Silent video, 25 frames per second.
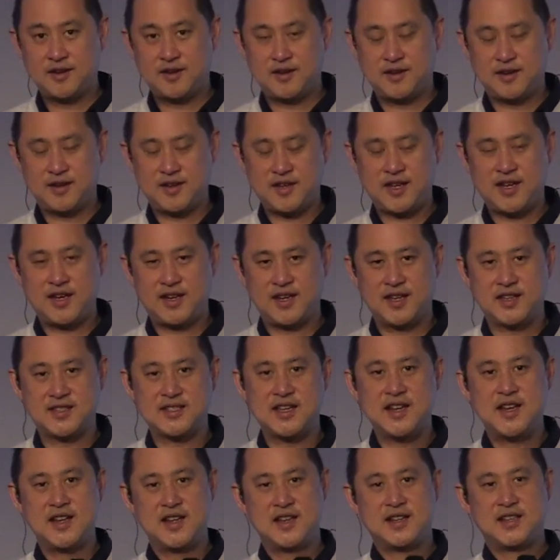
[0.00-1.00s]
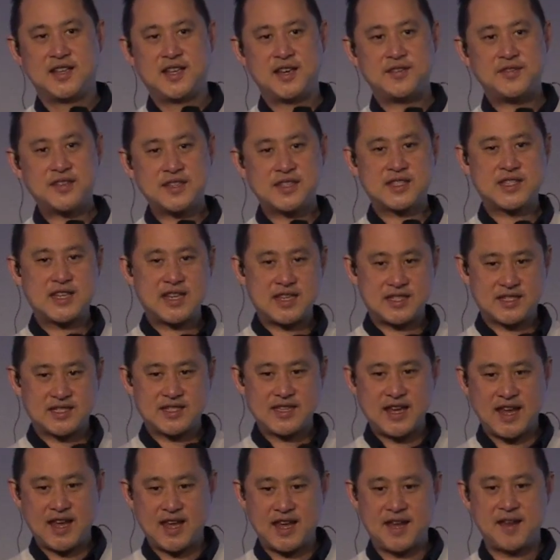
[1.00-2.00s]
it is, give us this
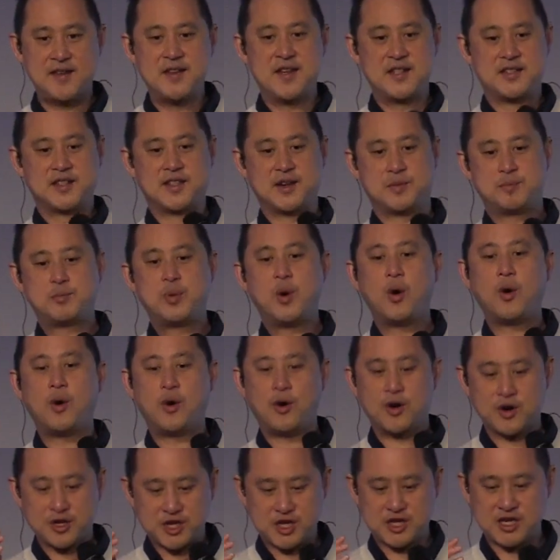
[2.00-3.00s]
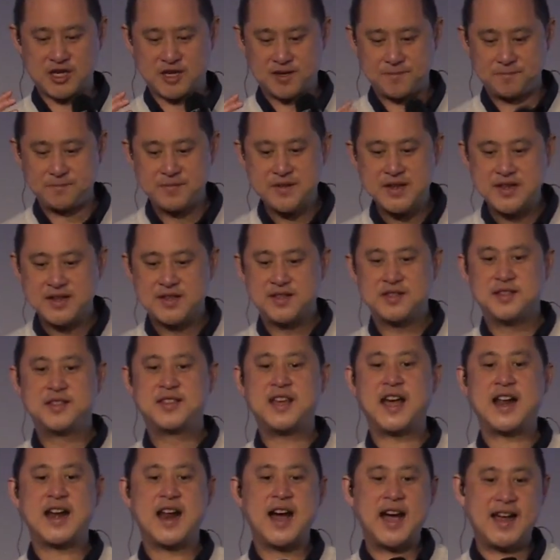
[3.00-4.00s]
day the portion
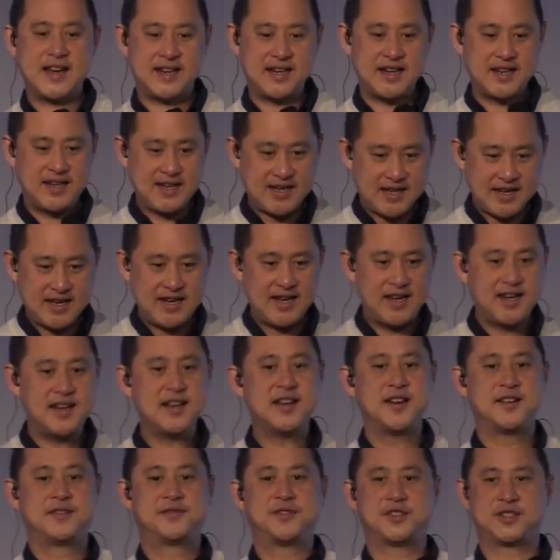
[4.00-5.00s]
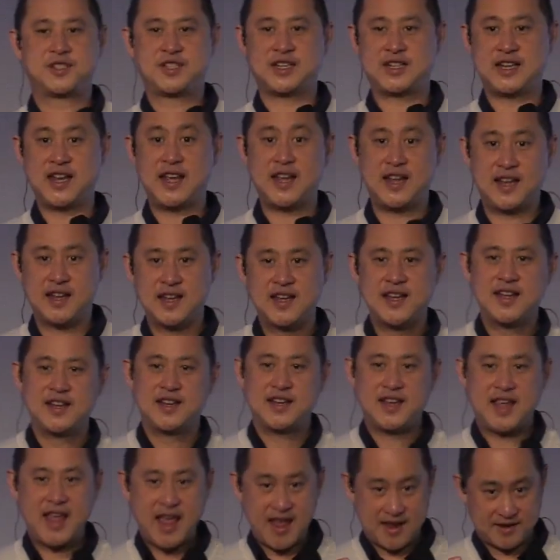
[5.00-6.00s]
that I need for today,
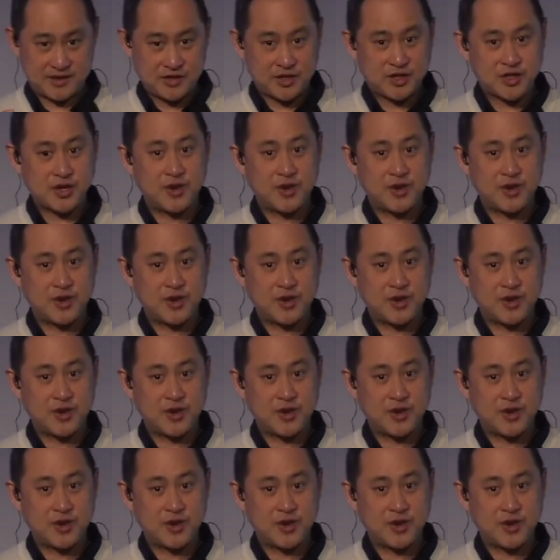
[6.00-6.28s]
and so